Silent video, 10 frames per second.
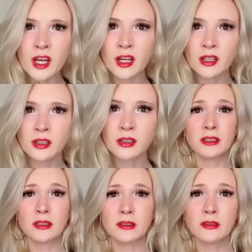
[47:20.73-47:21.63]
You're going to get...
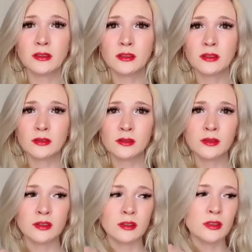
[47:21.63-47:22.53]
Brianna, what are you
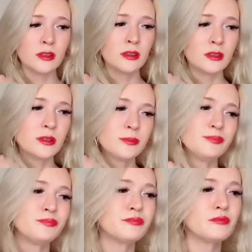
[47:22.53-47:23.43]
doing here? Get out of here
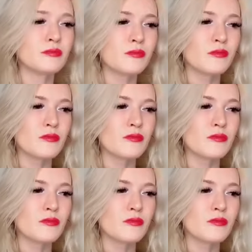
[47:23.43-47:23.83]
now!